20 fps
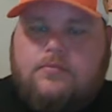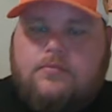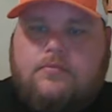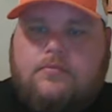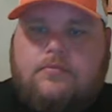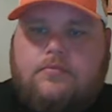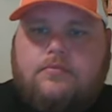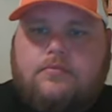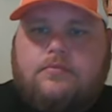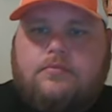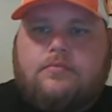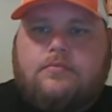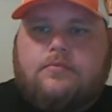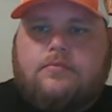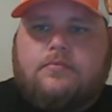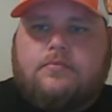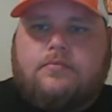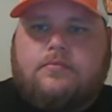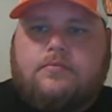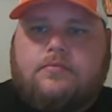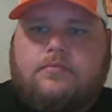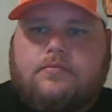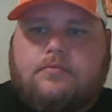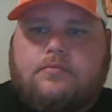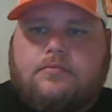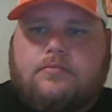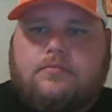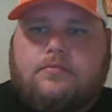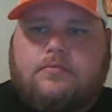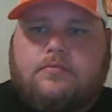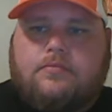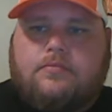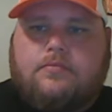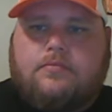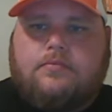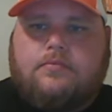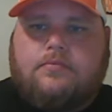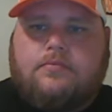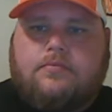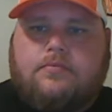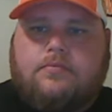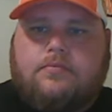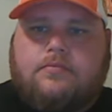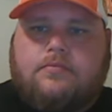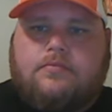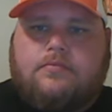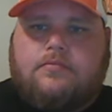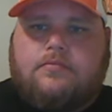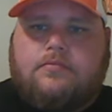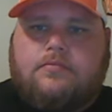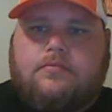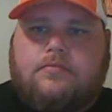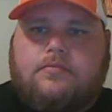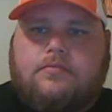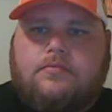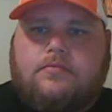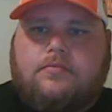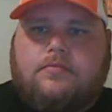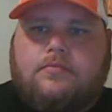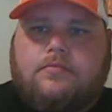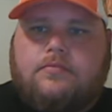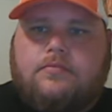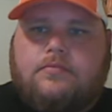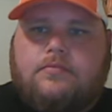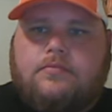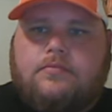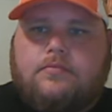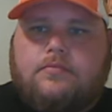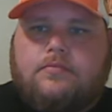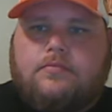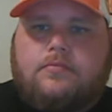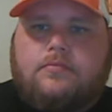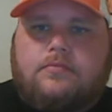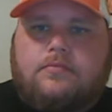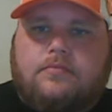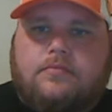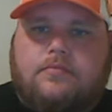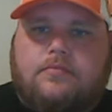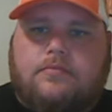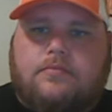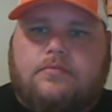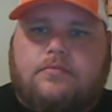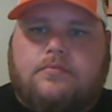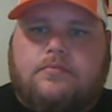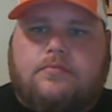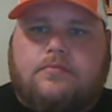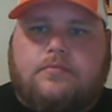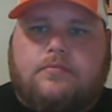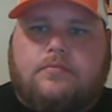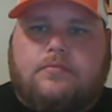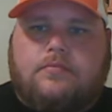The person shown says nothing.